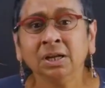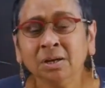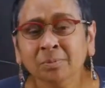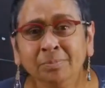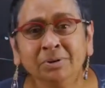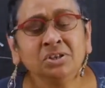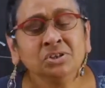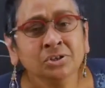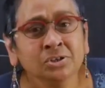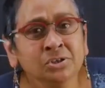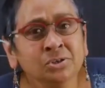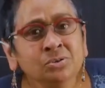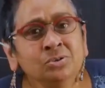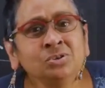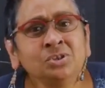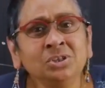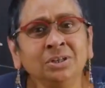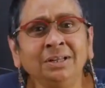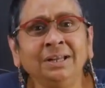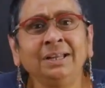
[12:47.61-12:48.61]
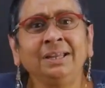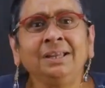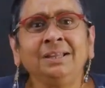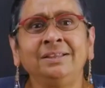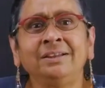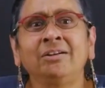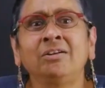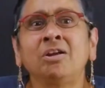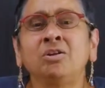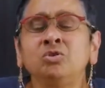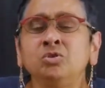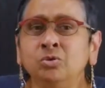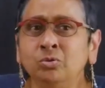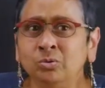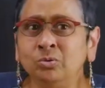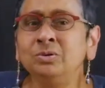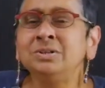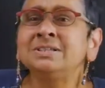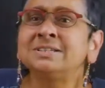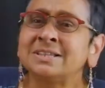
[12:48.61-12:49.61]
But usually there are
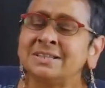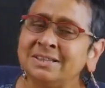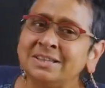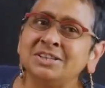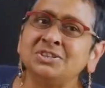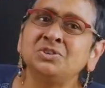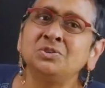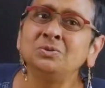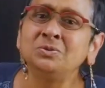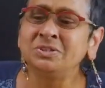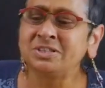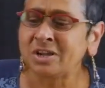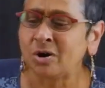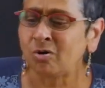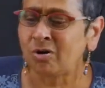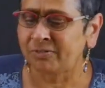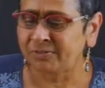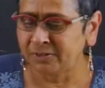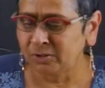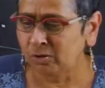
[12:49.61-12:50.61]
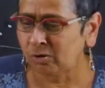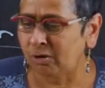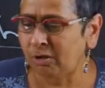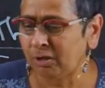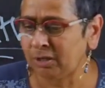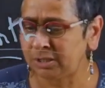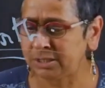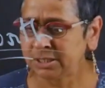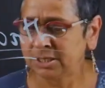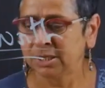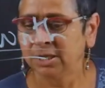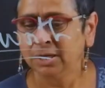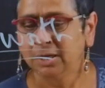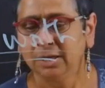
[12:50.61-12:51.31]
rules, and these rules are often called